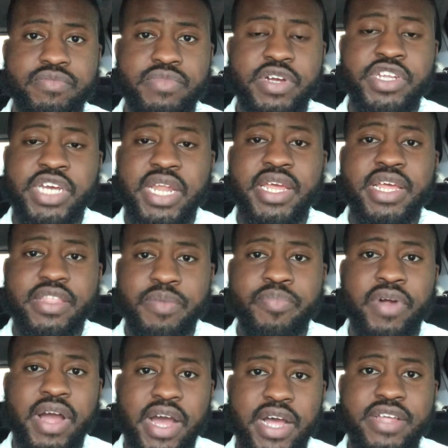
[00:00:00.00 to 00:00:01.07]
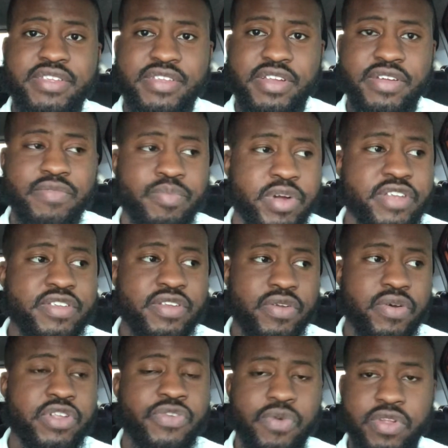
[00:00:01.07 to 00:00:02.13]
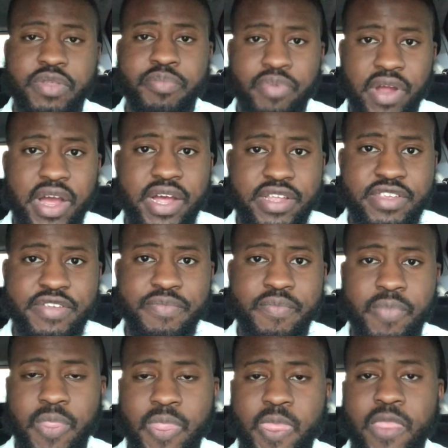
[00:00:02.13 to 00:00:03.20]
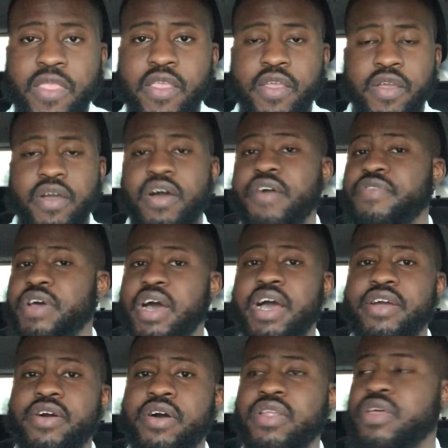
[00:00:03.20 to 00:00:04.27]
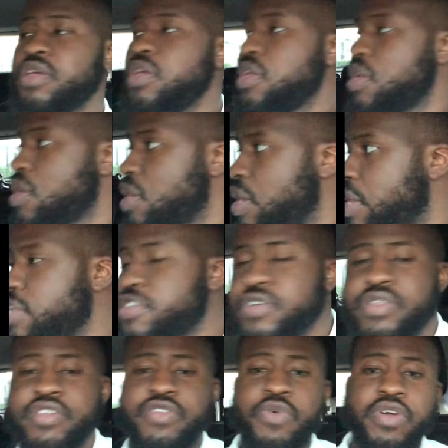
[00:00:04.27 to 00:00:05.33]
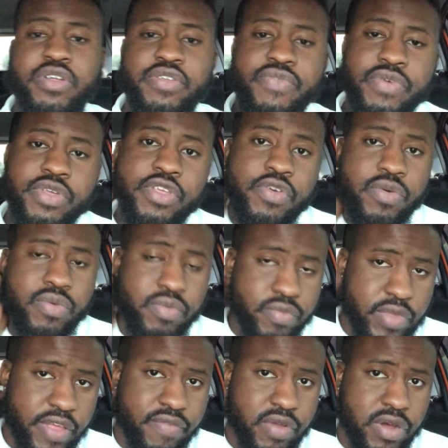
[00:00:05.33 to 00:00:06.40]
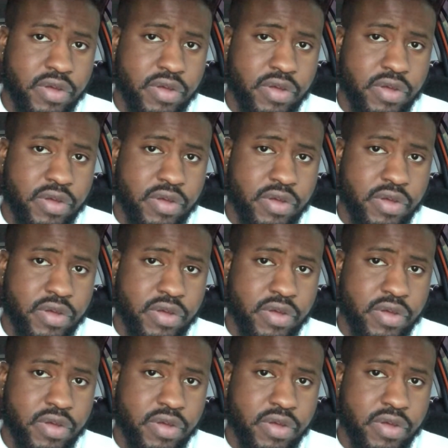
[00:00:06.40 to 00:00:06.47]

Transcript: They're trying to get the prize. They're pressing on toward the prize of the high calling. And so this word is for you. If